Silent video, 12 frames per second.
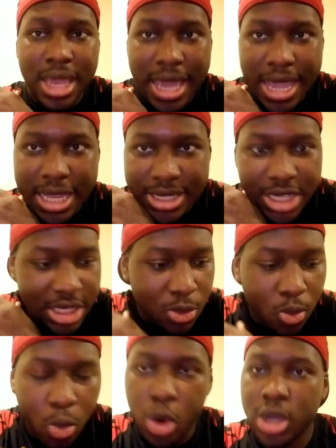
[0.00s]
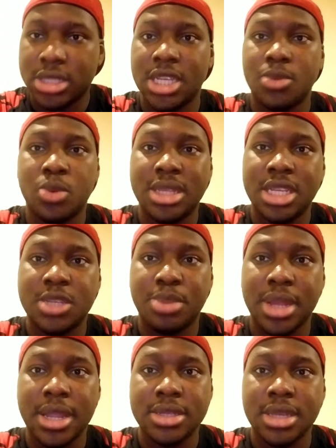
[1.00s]
is just warranted with these
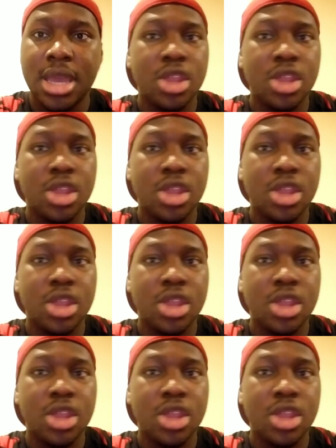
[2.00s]
players.